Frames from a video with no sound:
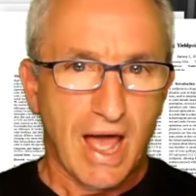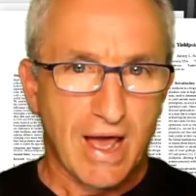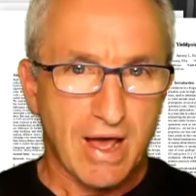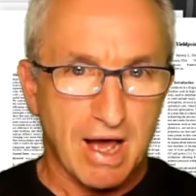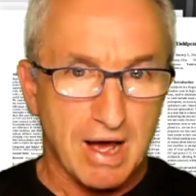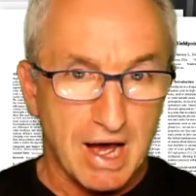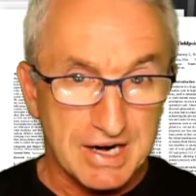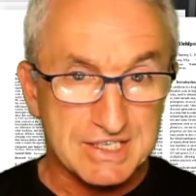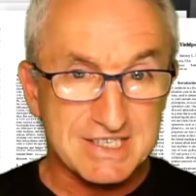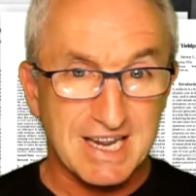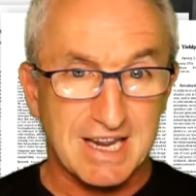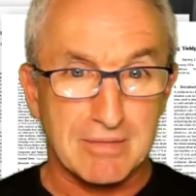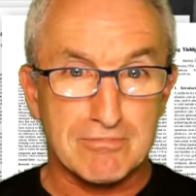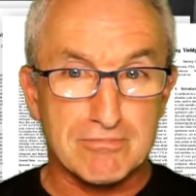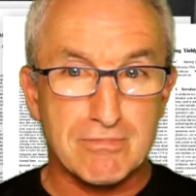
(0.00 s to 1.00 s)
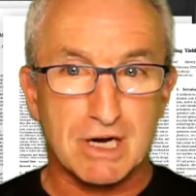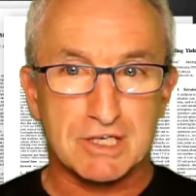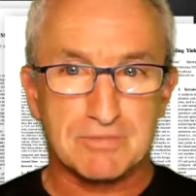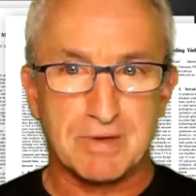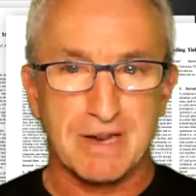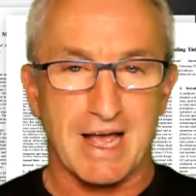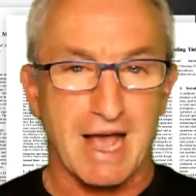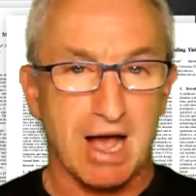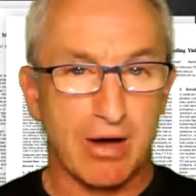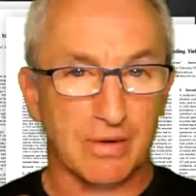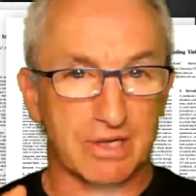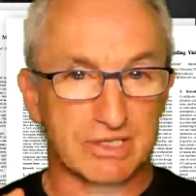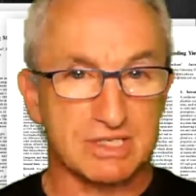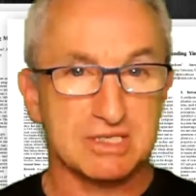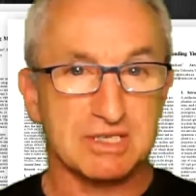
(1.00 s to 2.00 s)
understanding much better how
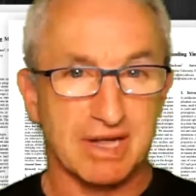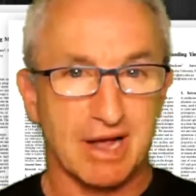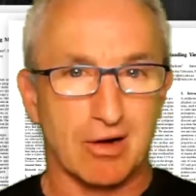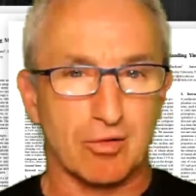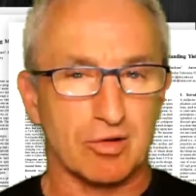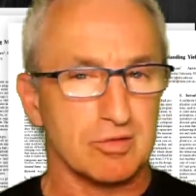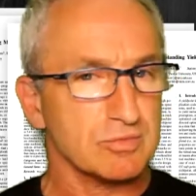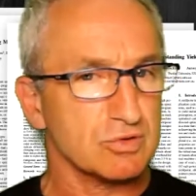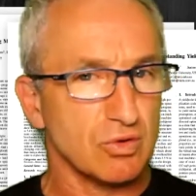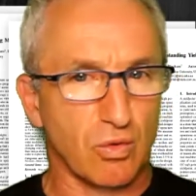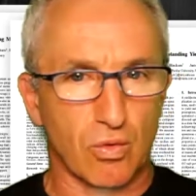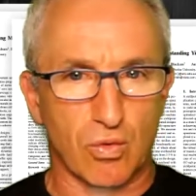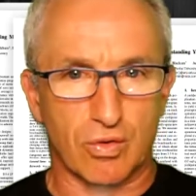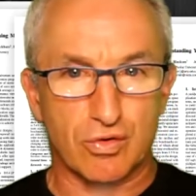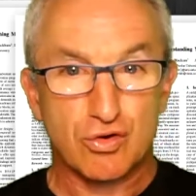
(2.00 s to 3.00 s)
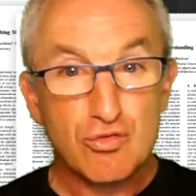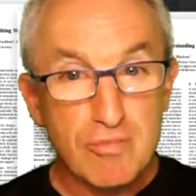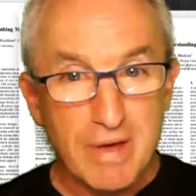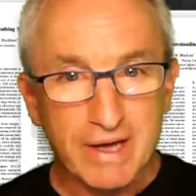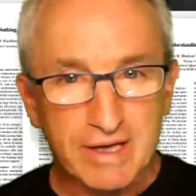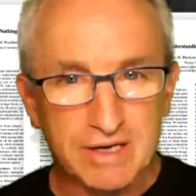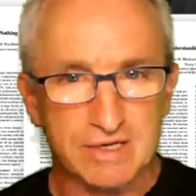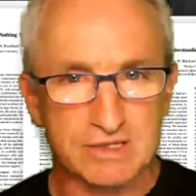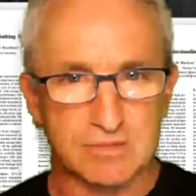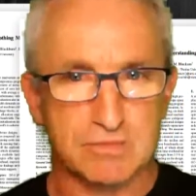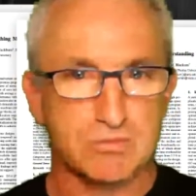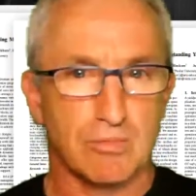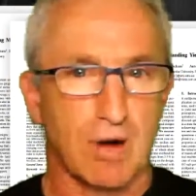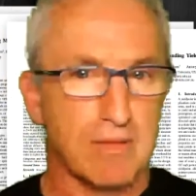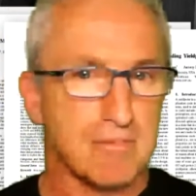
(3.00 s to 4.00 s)
existing algorithms or new mechanisms
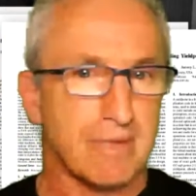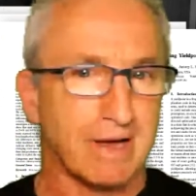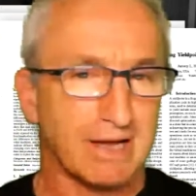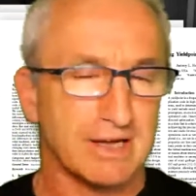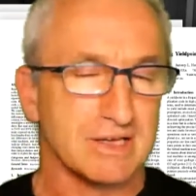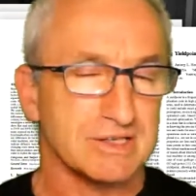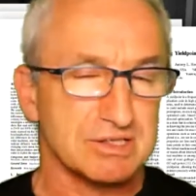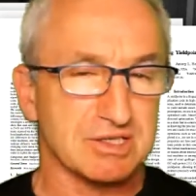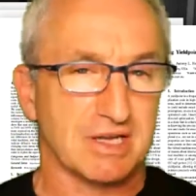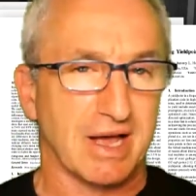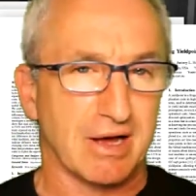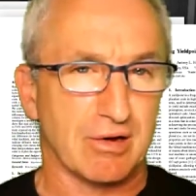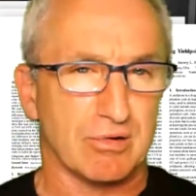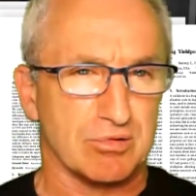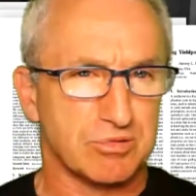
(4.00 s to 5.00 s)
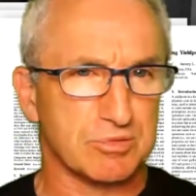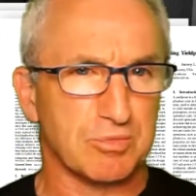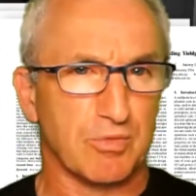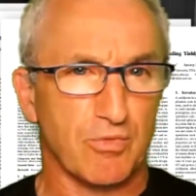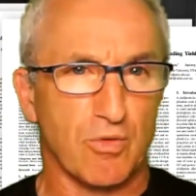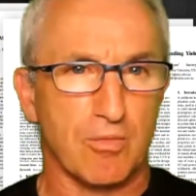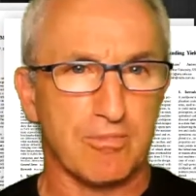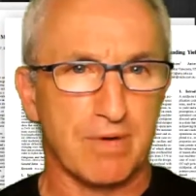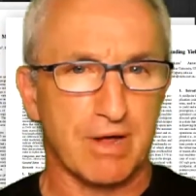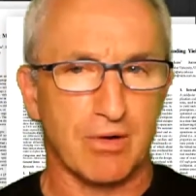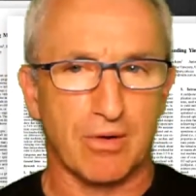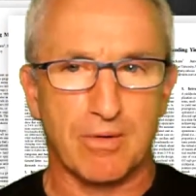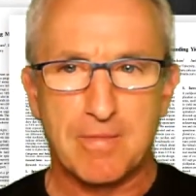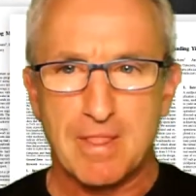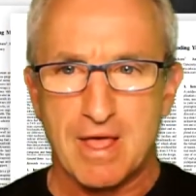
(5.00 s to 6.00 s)
might make existing algorithms perform
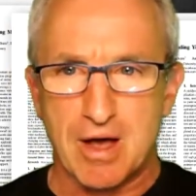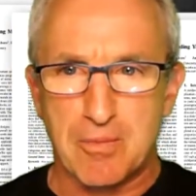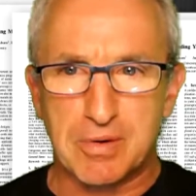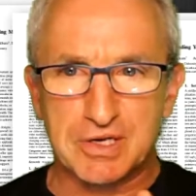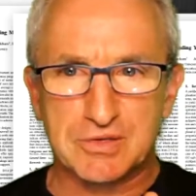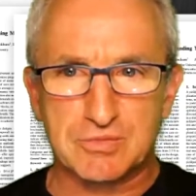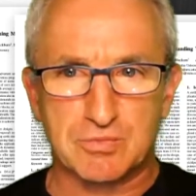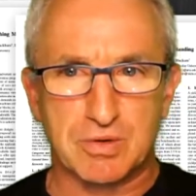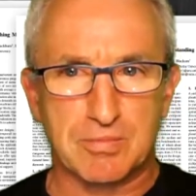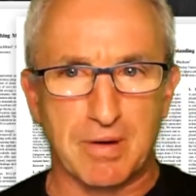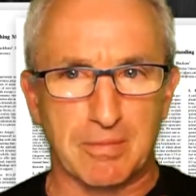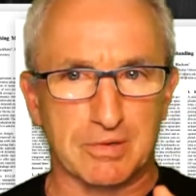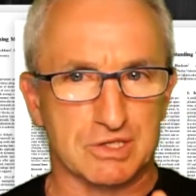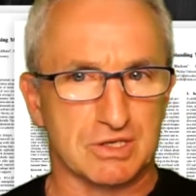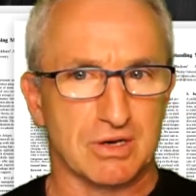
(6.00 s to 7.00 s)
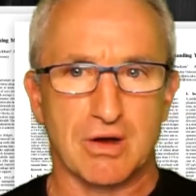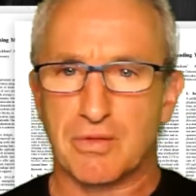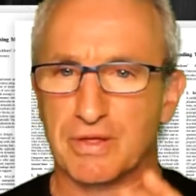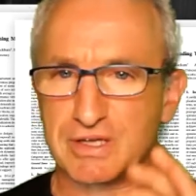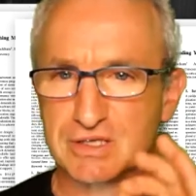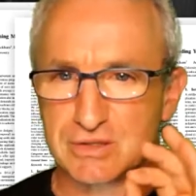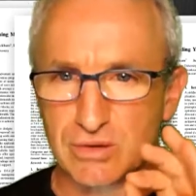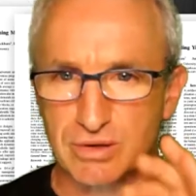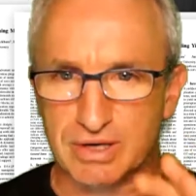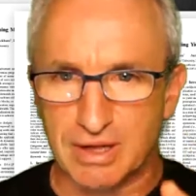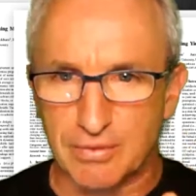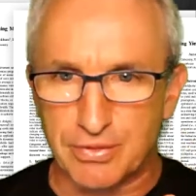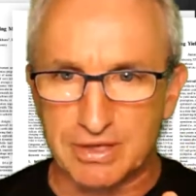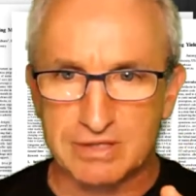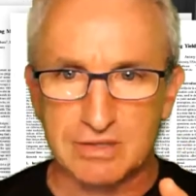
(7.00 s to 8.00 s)
better. And we published a lot of things, looking at
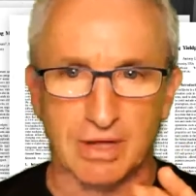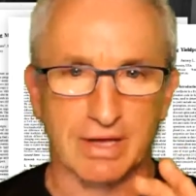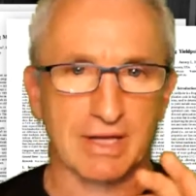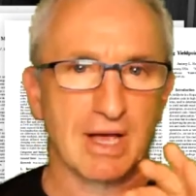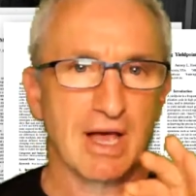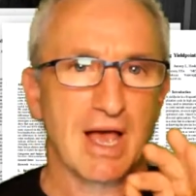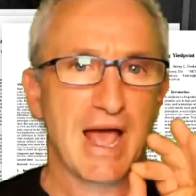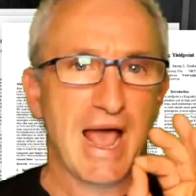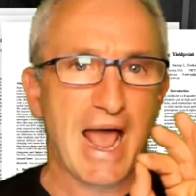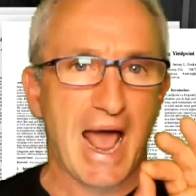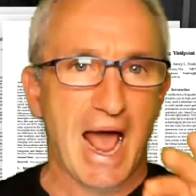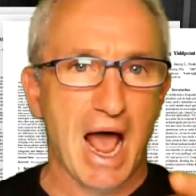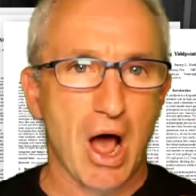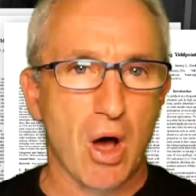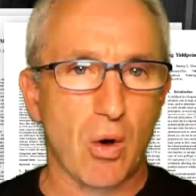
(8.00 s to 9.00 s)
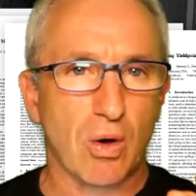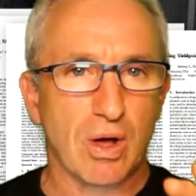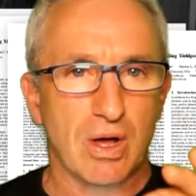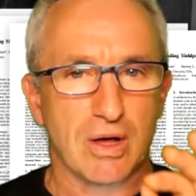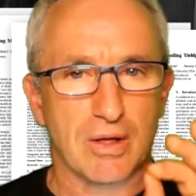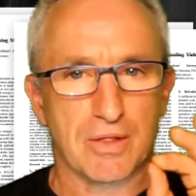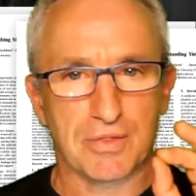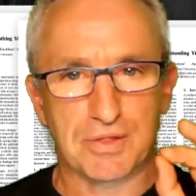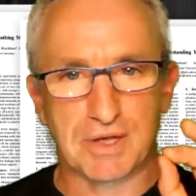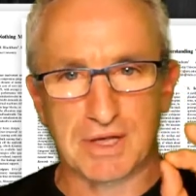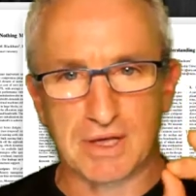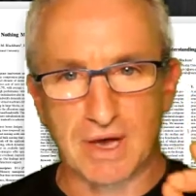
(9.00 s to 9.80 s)
things like how the